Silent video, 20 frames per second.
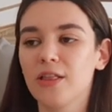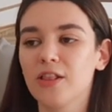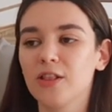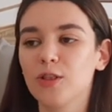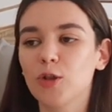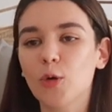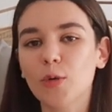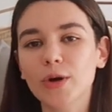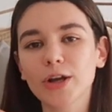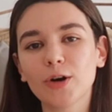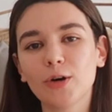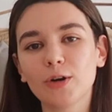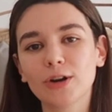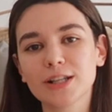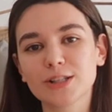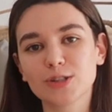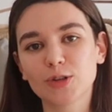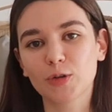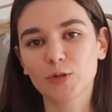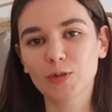Loring Hall
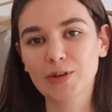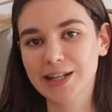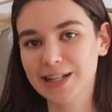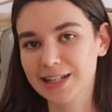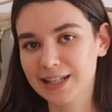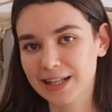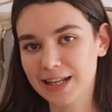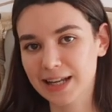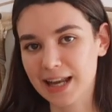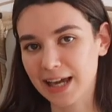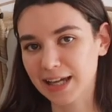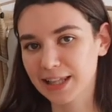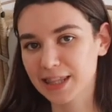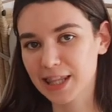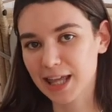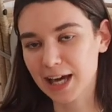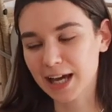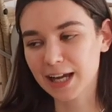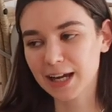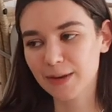is not really
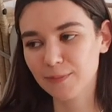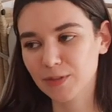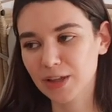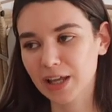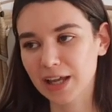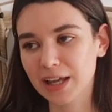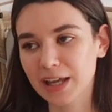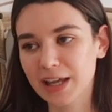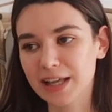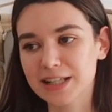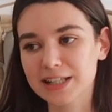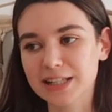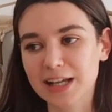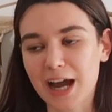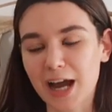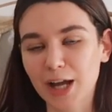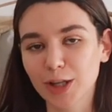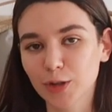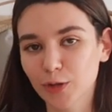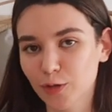like that. It's
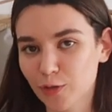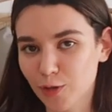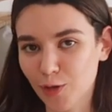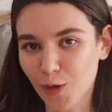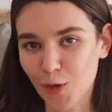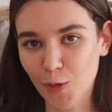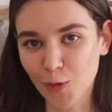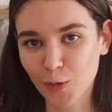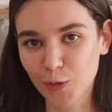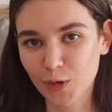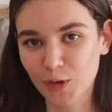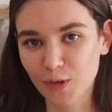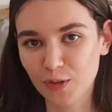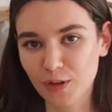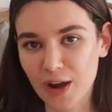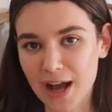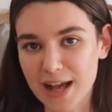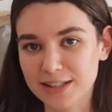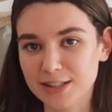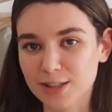kind of
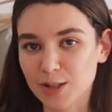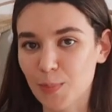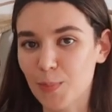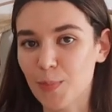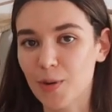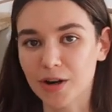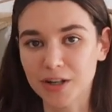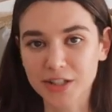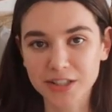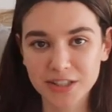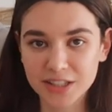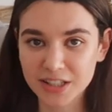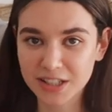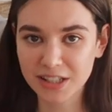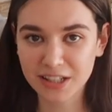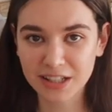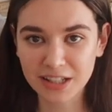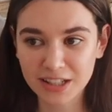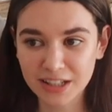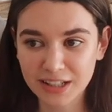known as the
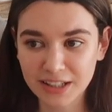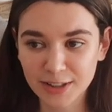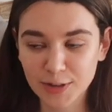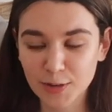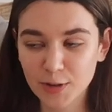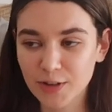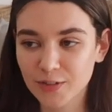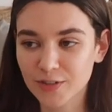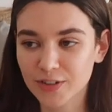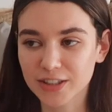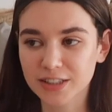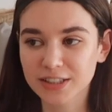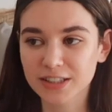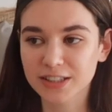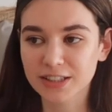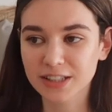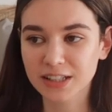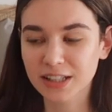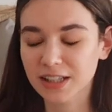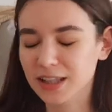party
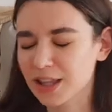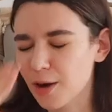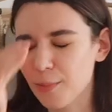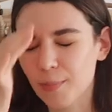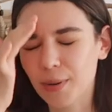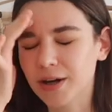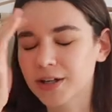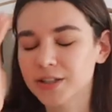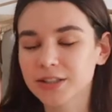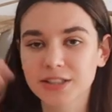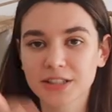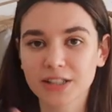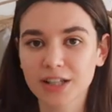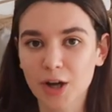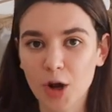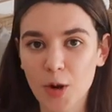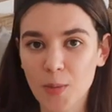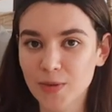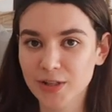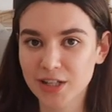university, the party
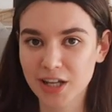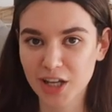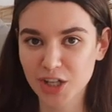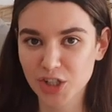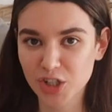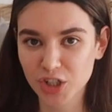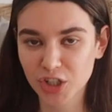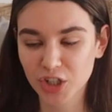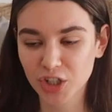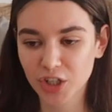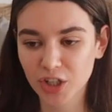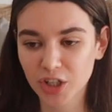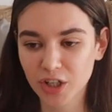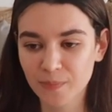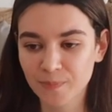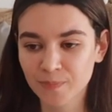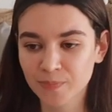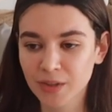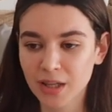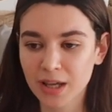
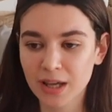accommodation.